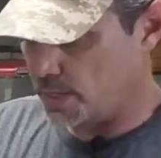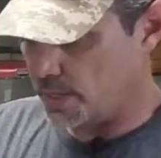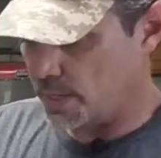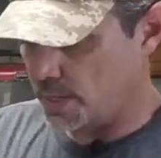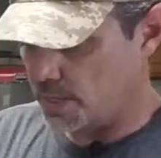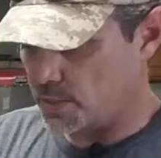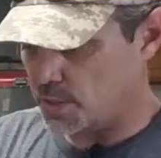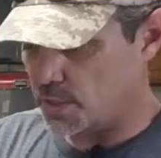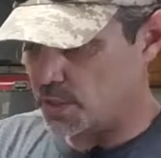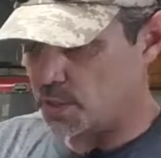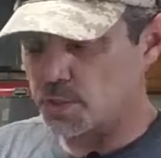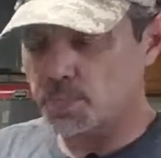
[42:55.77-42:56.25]

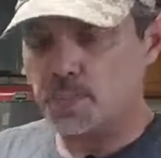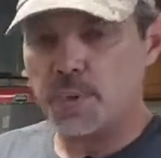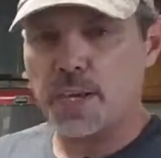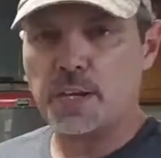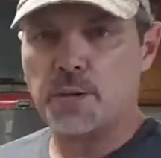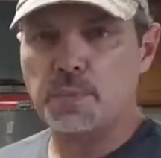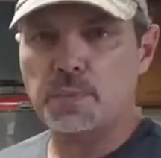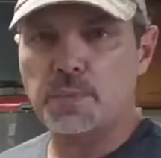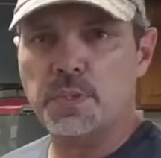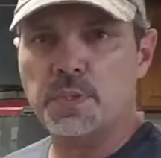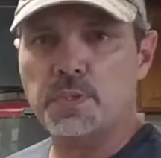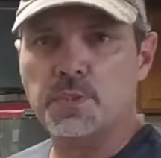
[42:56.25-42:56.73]
edges to make
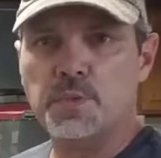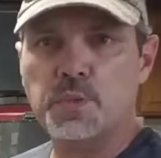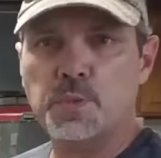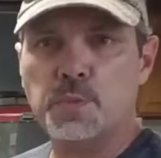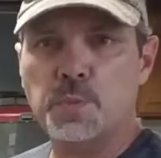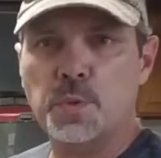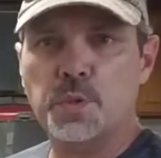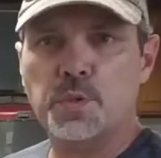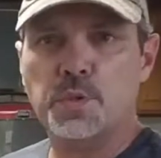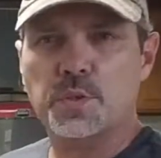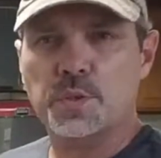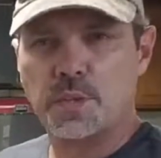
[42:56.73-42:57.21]
them a little
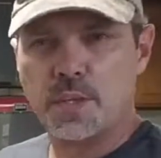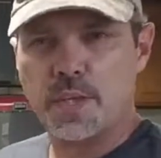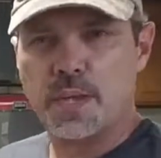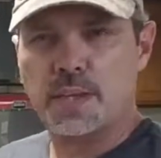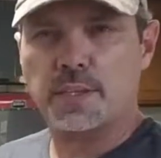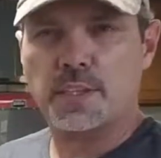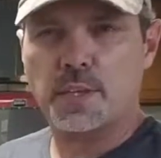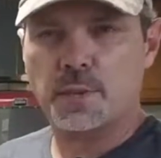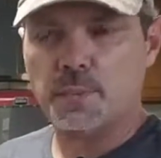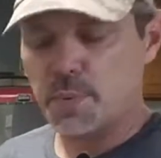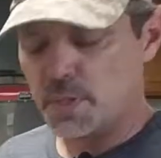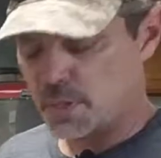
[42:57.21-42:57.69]
smoother like
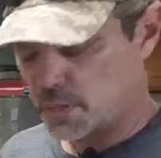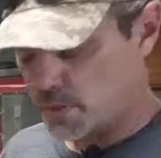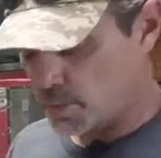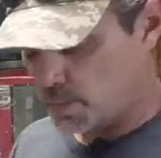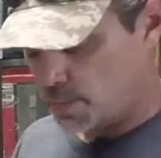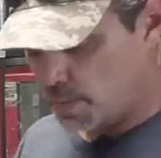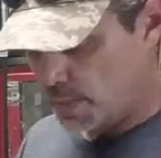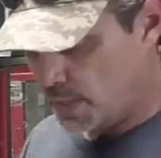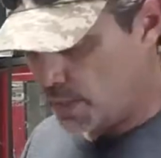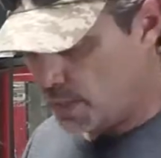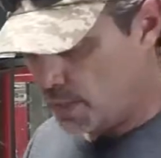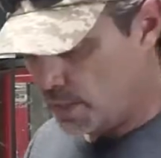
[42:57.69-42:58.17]
they're meant
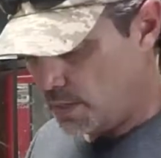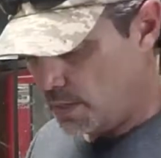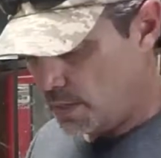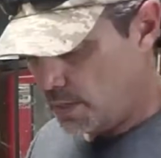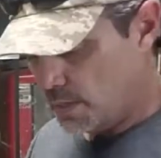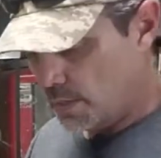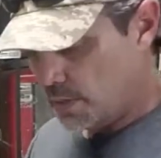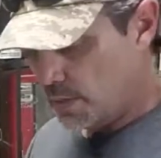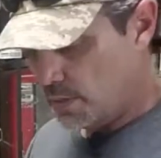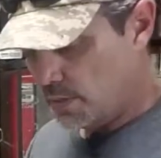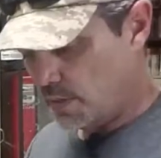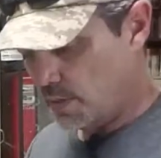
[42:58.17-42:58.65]
to be.
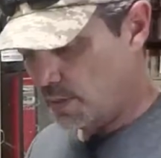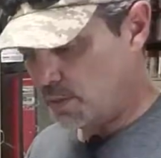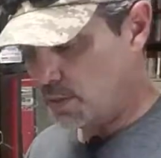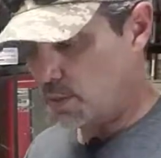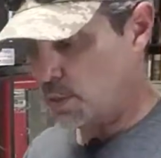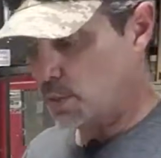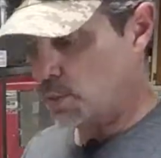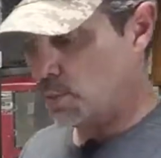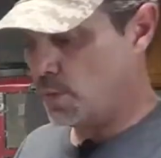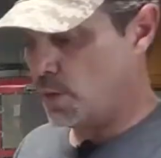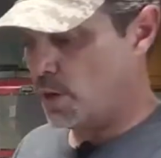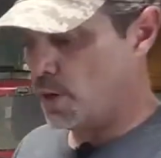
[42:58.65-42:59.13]
Not
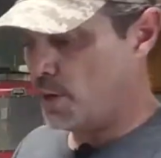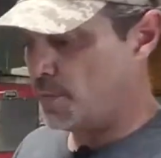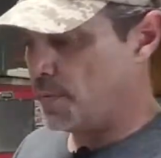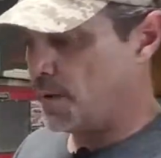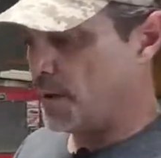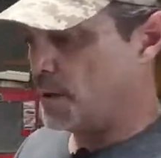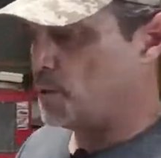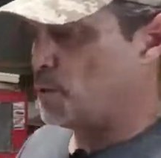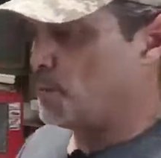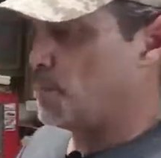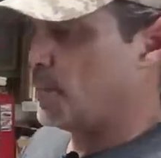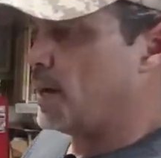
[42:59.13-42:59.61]
so rough.
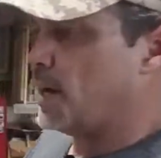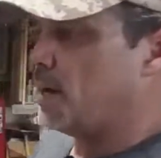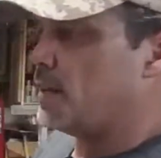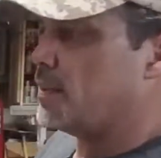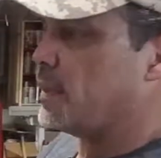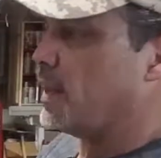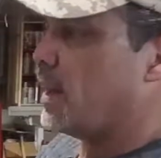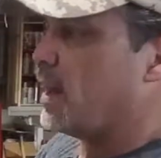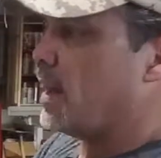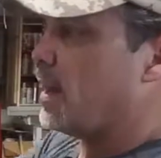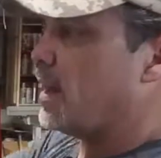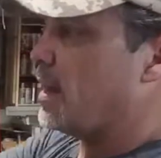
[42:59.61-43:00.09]
I don't mind
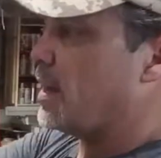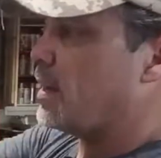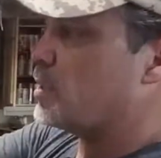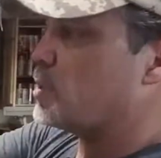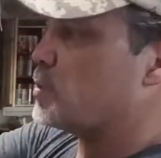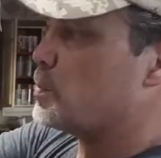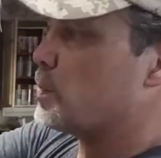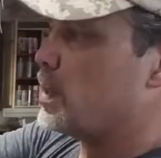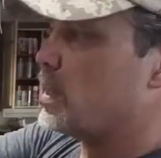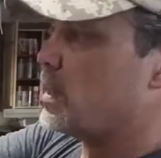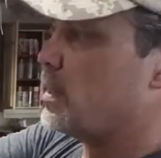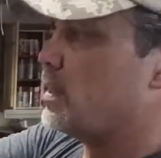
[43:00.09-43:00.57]
the eyes
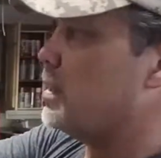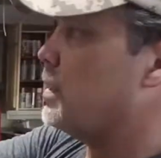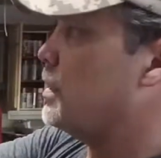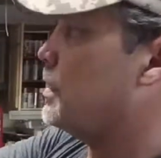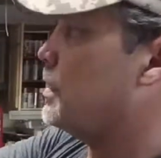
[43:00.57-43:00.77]
being